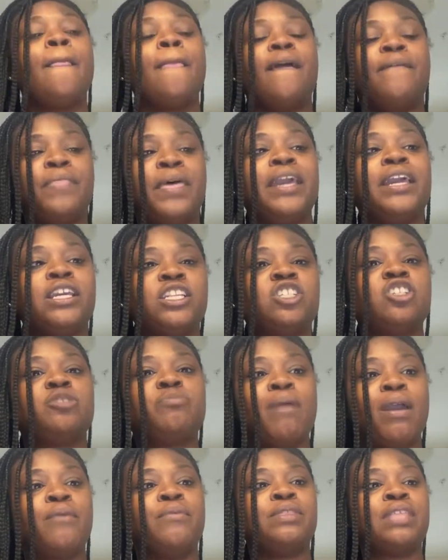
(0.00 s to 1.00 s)
and they can just
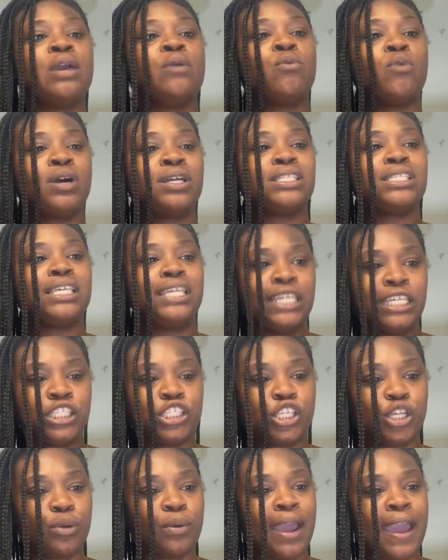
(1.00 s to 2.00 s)
pay what they want to
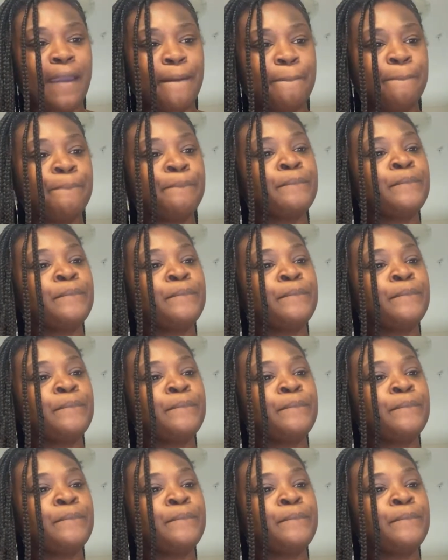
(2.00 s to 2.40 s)
enter, right?